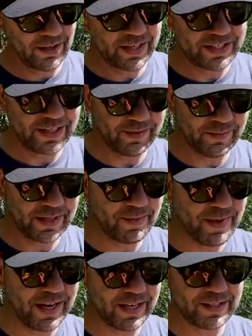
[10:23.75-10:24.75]
long as you,
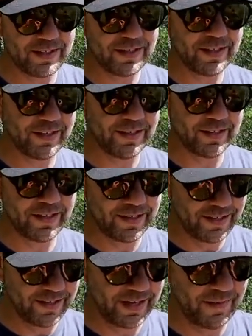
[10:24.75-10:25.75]
the minute
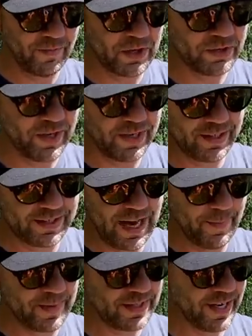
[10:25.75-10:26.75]
you get frustrated and this
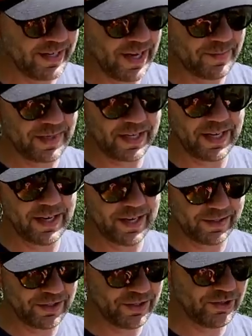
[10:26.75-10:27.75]
happens 9 times out of 10 and
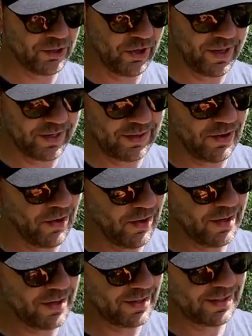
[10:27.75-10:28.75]
I just jerk it
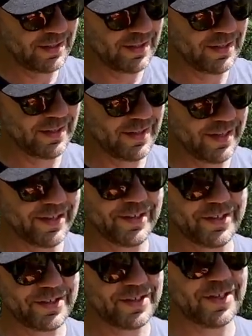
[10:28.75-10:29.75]
hard, then you
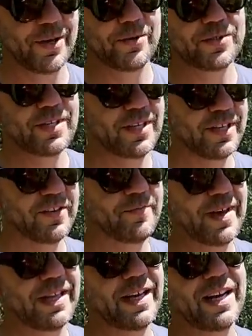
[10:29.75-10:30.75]
just toast and you've
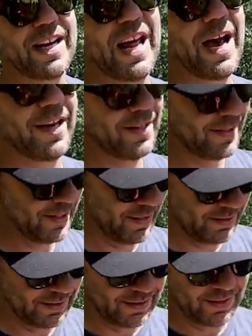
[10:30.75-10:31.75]
made like a knot. So